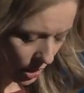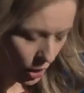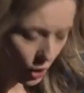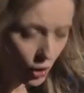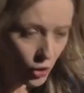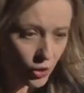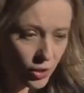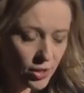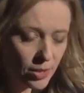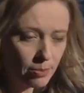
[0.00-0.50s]

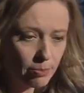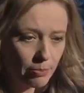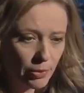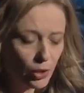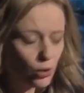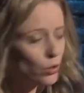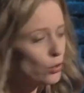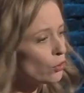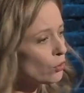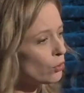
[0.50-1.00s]
Her
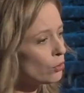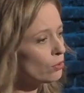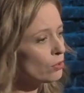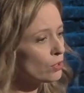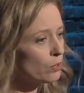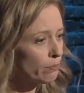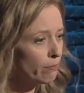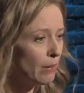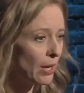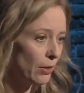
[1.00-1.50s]
spiritual
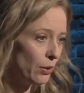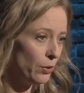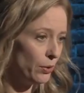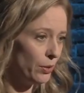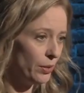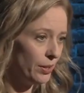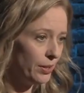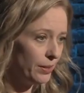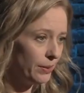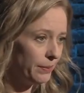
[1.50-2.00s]

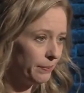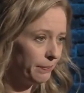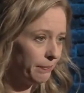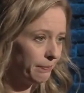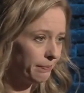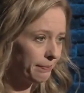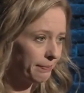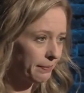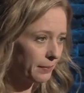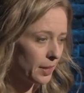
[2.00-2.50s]
motherhood,
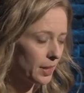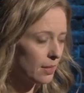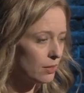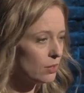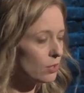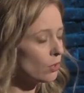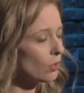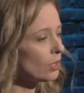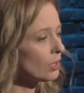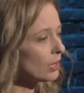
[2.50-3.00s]

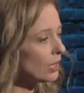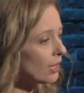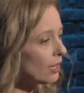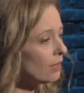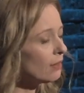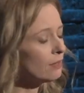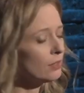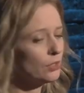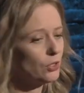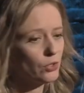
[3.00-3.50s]
so her
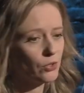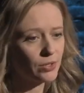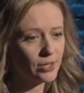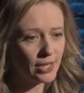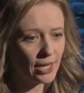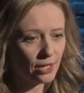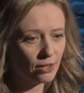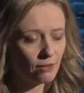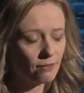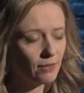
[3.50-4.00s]
love and her
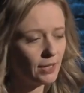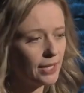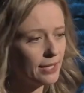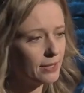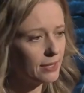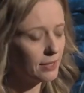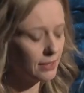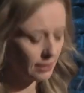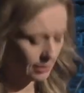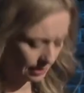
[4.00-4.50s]

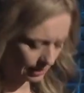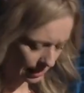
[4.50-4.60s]
sacrifices,